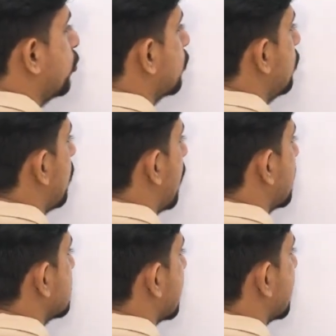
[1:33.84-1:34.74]
two
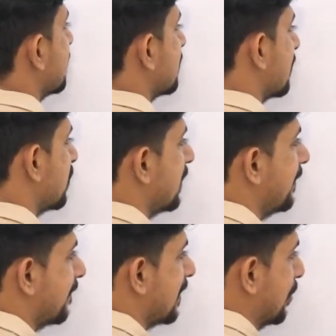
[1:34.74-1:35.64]
bodies are in thermal
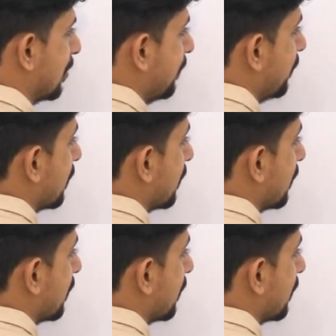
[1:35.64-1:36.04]
equilibrium,